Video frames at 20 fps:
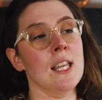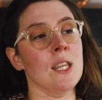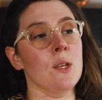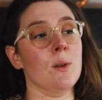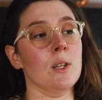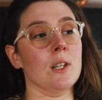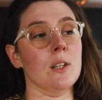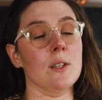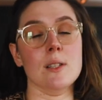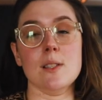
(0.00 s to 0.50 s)
You
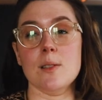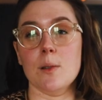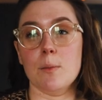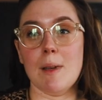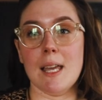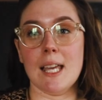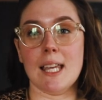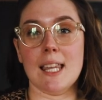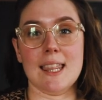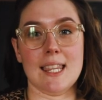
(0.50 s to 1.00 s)
can also
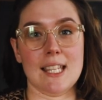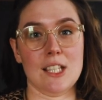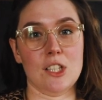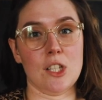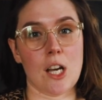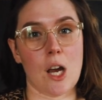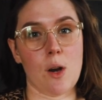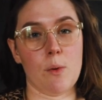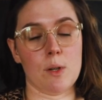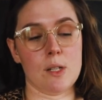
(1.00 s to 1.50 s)
make these
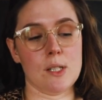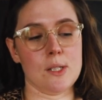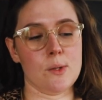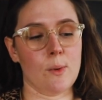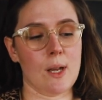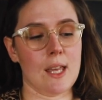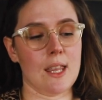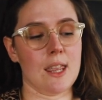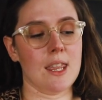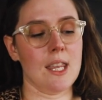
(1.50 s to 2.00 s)
showers
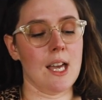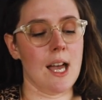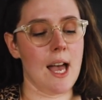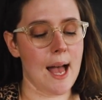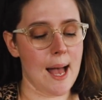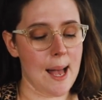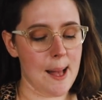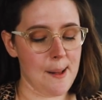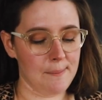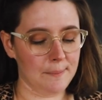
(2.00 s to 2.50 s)
with
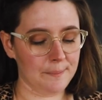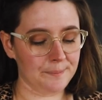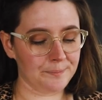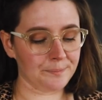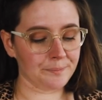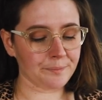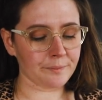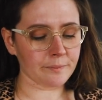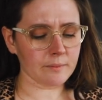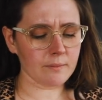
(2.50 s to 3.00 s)
um,
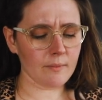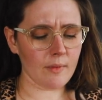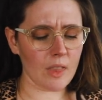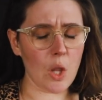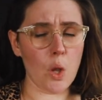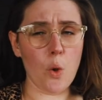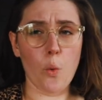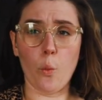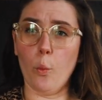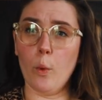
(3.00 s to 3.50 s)

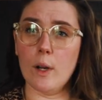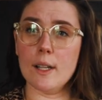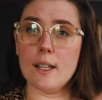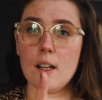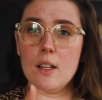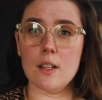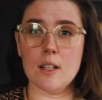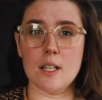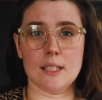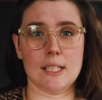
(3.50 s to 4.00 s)
wood
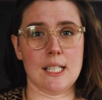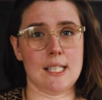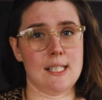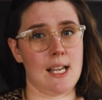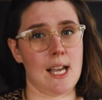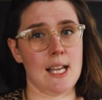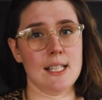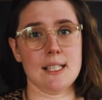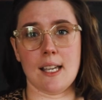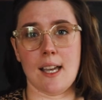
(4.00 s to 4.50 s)
along the
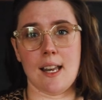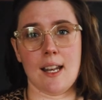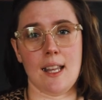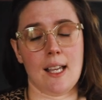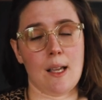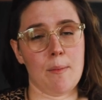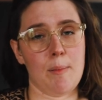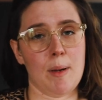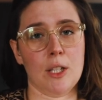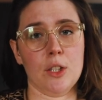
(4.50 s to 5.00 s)
sides, kind
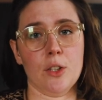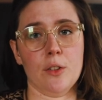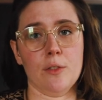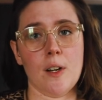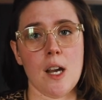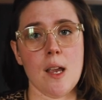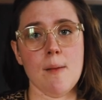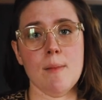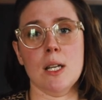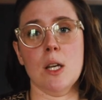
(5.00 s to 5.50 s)
of like a picture
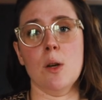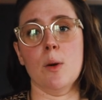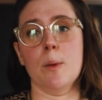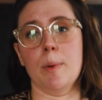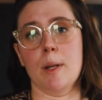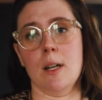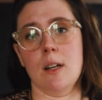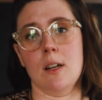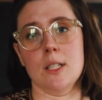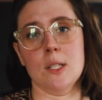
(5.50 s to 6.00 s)
frame, and you would
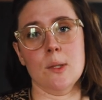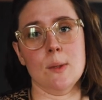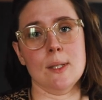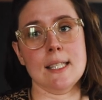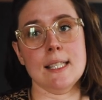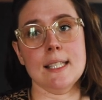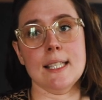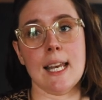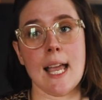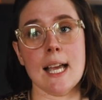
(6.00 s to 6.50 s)
put it onto a
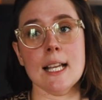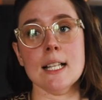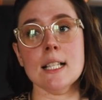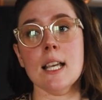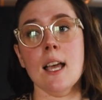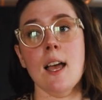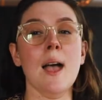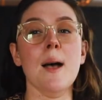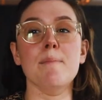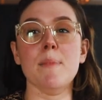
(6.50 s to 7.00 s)

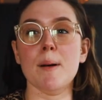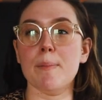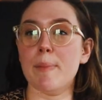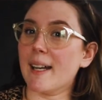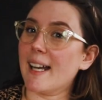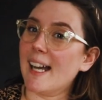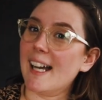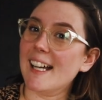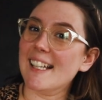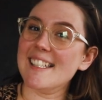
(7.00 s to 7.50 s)
stand. But
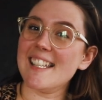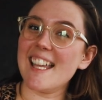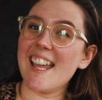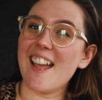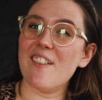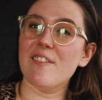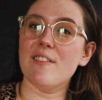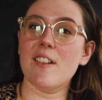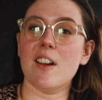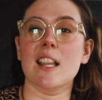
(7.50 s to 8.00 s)
because I
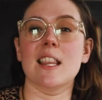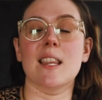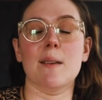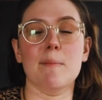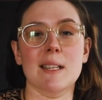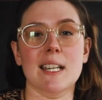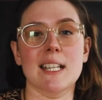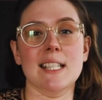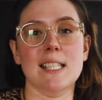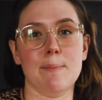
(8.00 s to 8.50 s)
have very
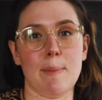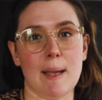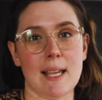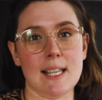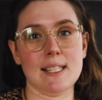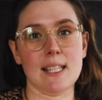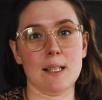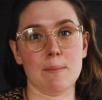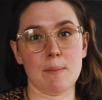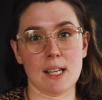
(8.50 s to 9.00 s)
limited
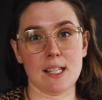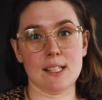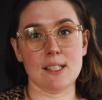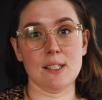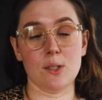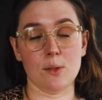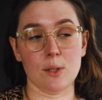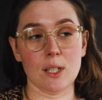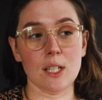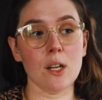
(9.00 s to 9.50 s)
space in my
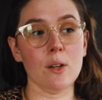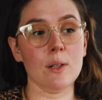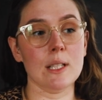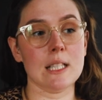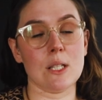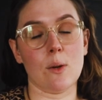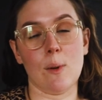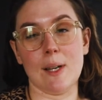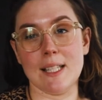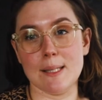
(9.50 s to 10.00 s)
studio,
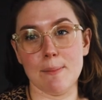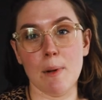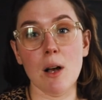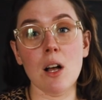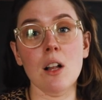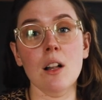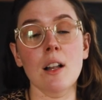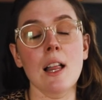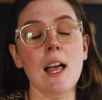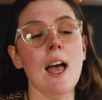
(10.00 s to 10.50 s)
it's quite
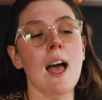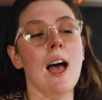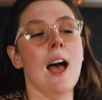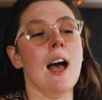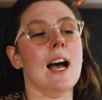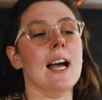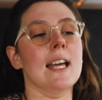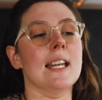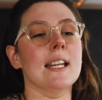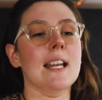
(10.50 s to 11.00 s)
small,
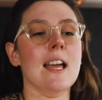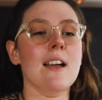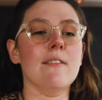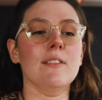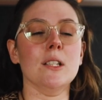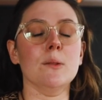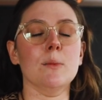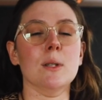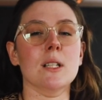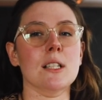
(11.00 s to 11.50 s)
I didn't have
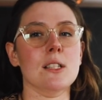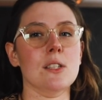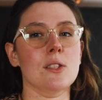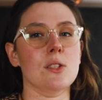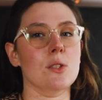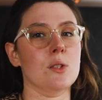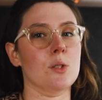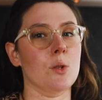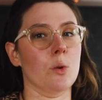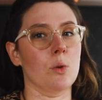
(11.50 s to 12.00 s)
anywhere to
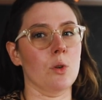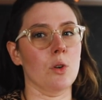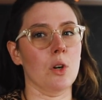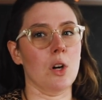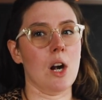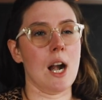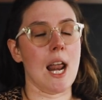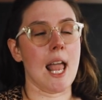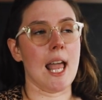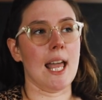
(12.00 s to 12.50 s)

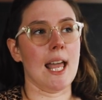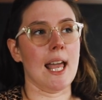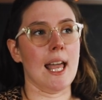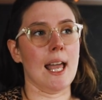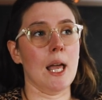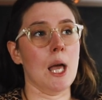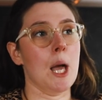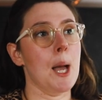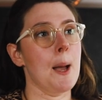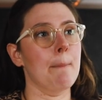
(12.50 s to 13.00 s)
store
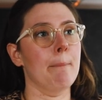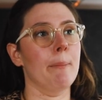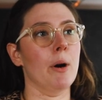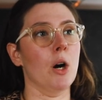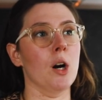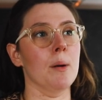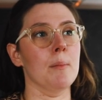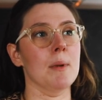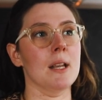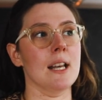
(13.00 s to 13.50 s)
a
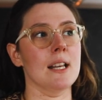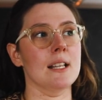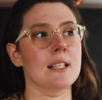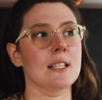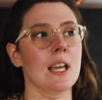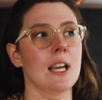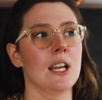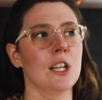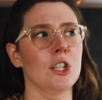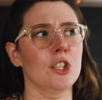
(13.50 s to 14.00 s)

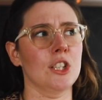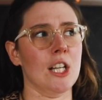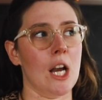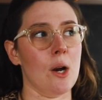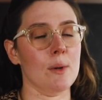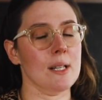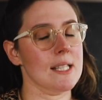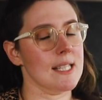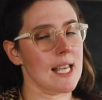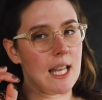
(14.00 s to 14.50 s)
permanent
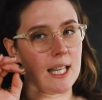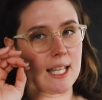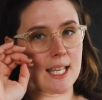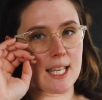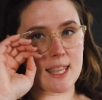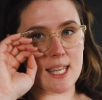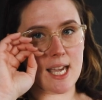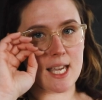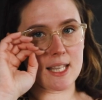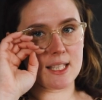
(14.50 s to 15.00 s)
shower set
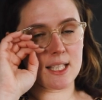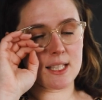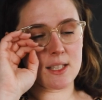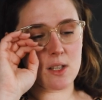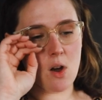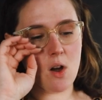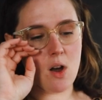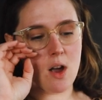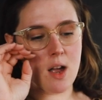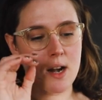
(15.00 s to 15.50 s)
like that that's
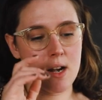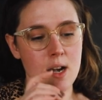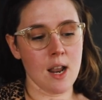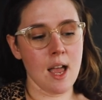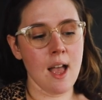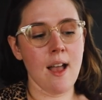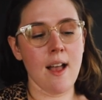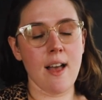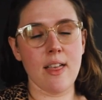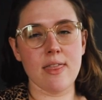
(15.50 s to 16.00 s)
on
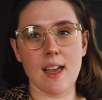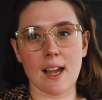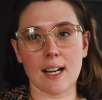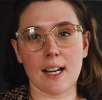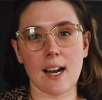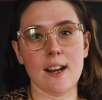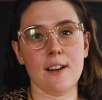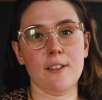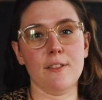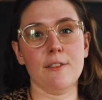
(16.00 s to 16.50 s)
that
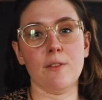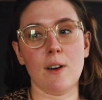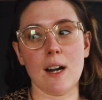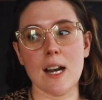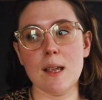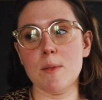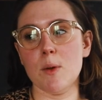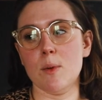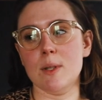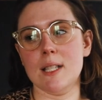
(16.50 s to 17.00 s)
kind of
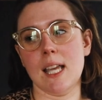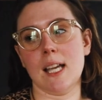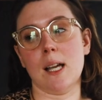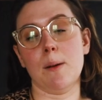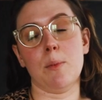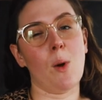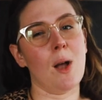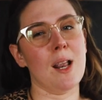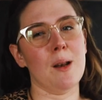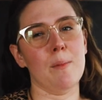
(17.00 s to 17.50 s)
frame. It would take
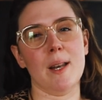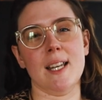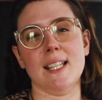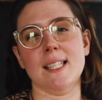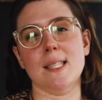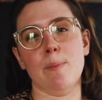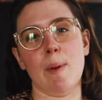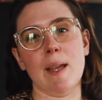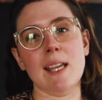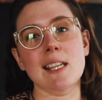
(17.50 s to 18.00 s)
up quite a bit of
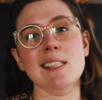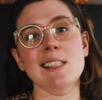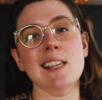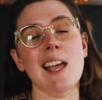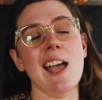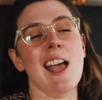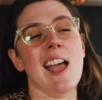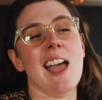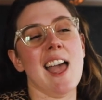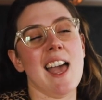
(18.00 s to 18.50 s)
space
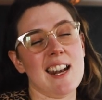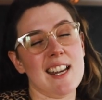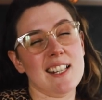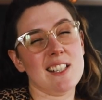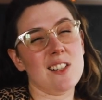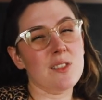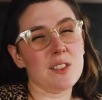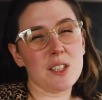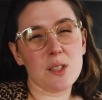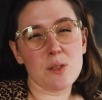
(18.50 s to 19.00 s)
and I
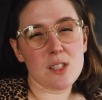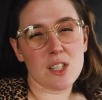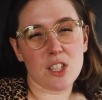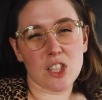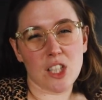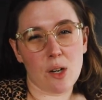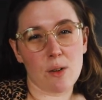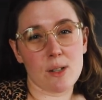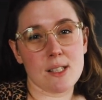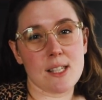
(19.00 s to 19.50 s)
don't use the
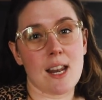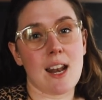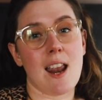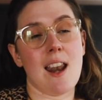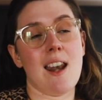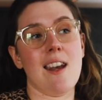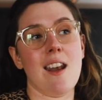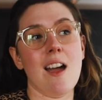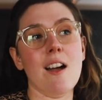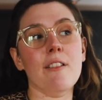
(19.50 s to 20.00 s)
shower set
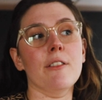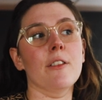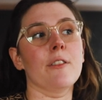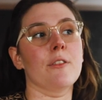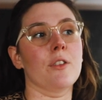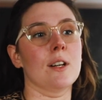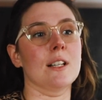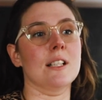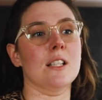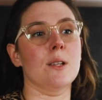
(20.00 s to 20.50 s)
enough
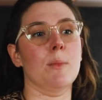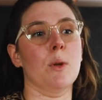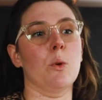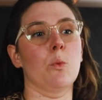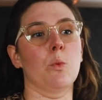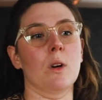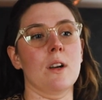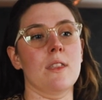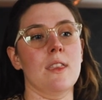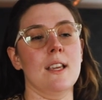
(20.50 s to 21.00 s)
for it to be
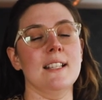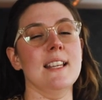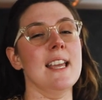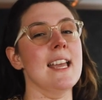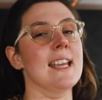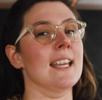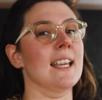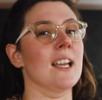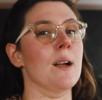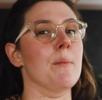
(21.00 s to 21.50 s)
worth it
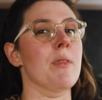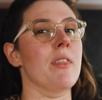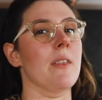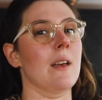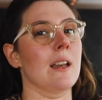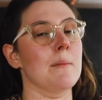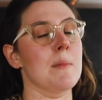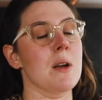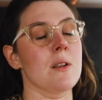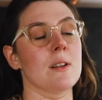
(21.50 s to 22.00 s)
taking up
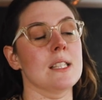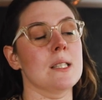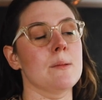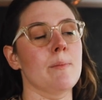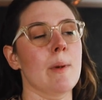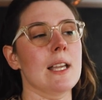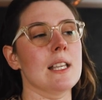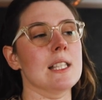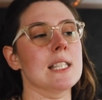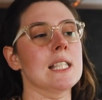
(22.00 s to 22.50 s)
that amount of
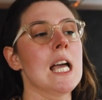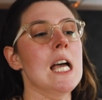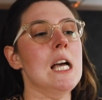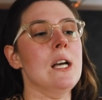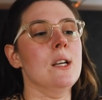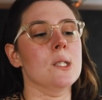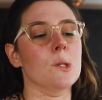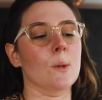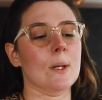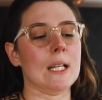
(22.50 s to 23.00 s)
space.
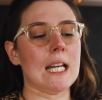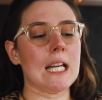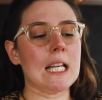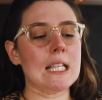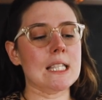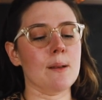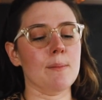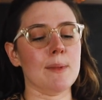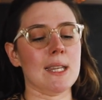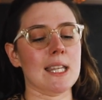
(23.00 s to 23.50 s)
So I
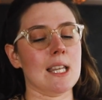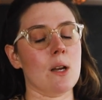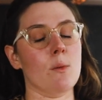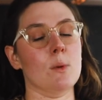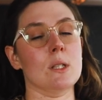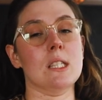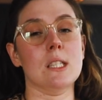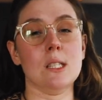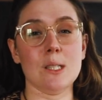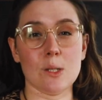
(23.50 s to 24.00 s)
needed something that
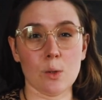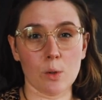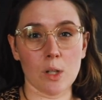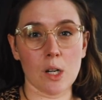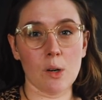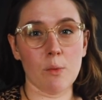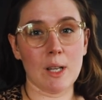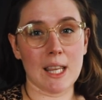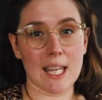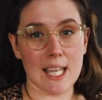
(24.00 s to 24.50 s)
would
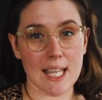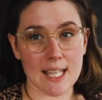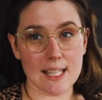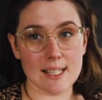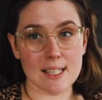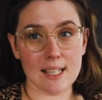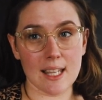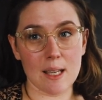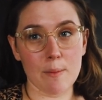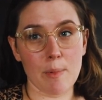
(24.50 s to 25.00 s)
store really
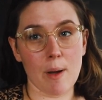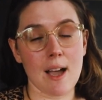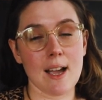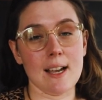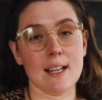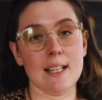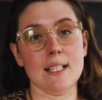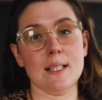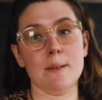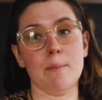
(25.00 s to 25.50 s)
easily
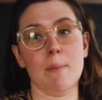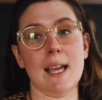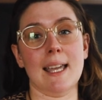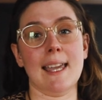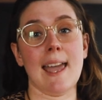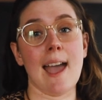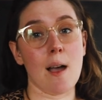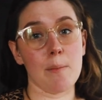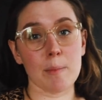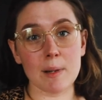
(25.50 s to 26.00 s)
behind my
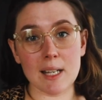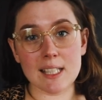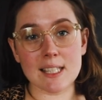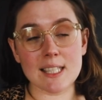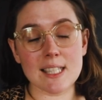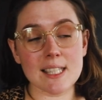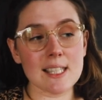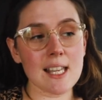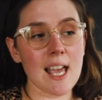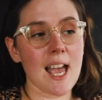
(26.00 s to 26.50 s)

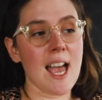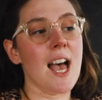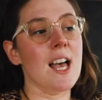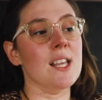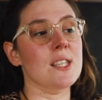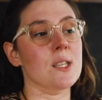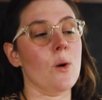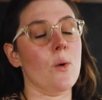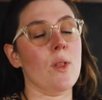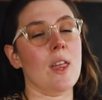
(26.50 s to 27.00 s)
cabinets.
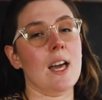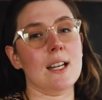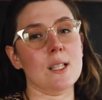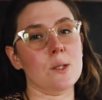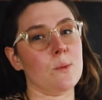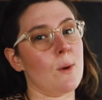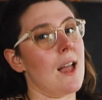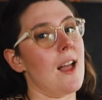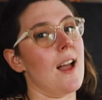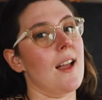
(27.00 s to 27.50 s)
So that
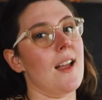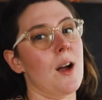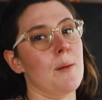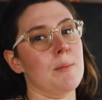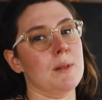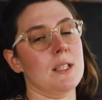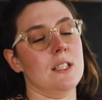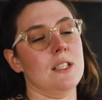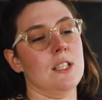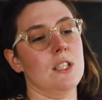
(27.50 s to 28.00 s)
is why I
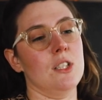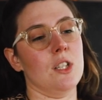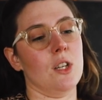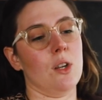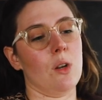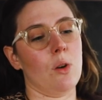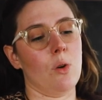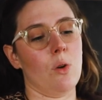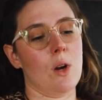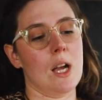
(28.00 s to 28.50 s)
opted to
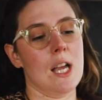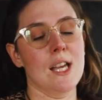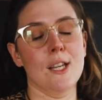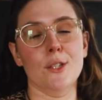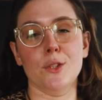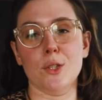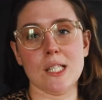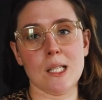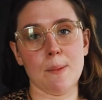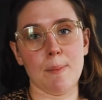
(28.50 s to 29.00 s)
do
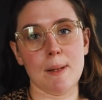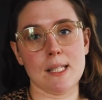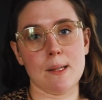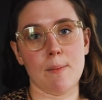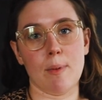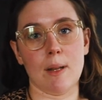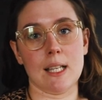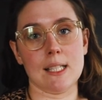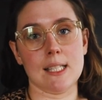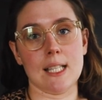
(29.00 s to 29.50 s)
just a piece
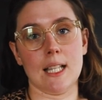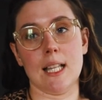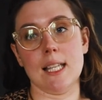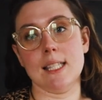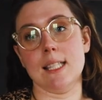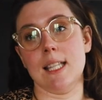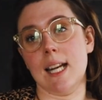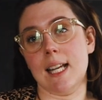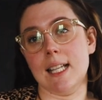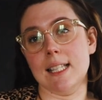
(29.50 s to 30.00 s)
of
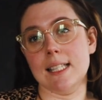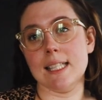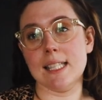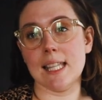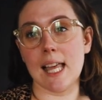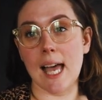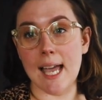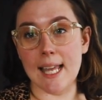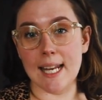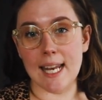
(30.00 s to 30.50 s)
plexiglass that I can
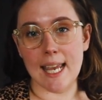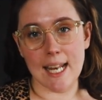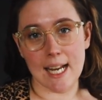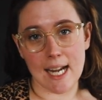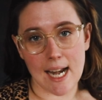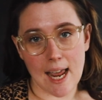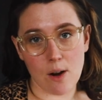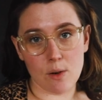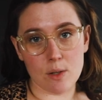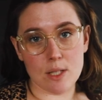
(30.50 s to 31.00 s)
slide in
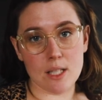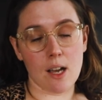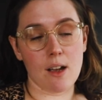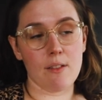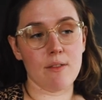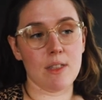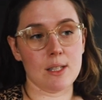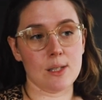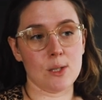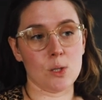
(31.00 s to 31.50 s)
and out
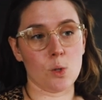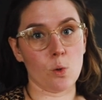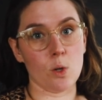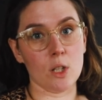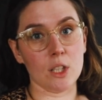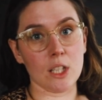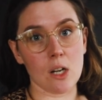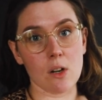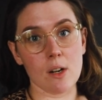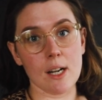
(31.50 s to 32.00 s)
of the
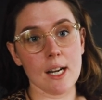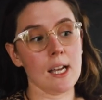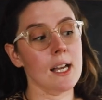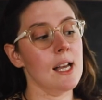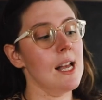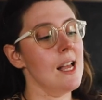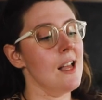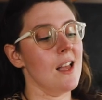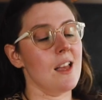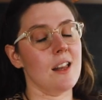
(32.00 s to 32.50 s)
storage area
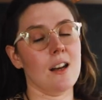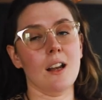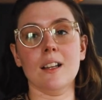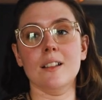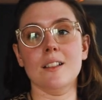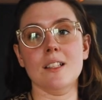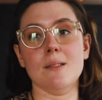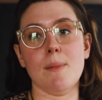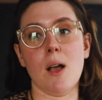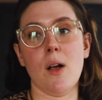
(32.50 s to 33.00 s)
and I
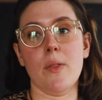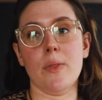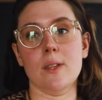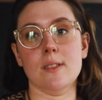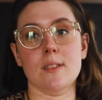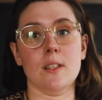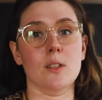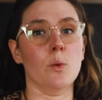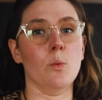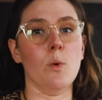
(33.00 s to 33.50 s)
can just mount
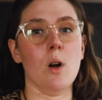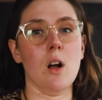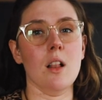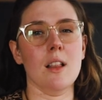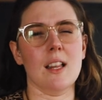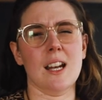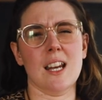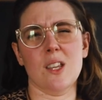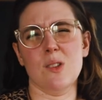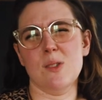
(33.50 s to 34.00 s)
these on the wall
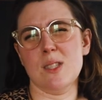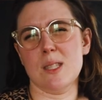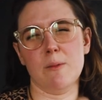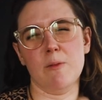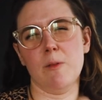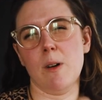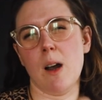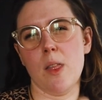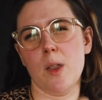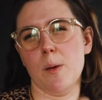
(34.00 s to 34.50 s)
and I use them
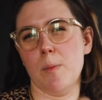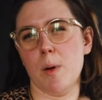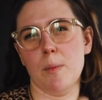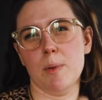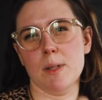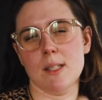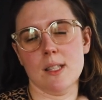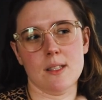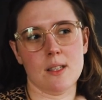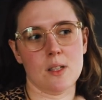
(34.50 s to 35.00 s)
for other
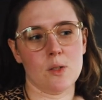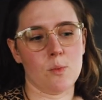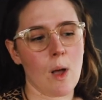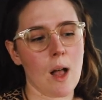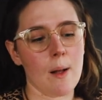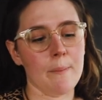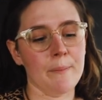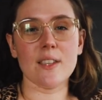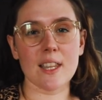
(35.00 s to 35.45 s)
purposes as well.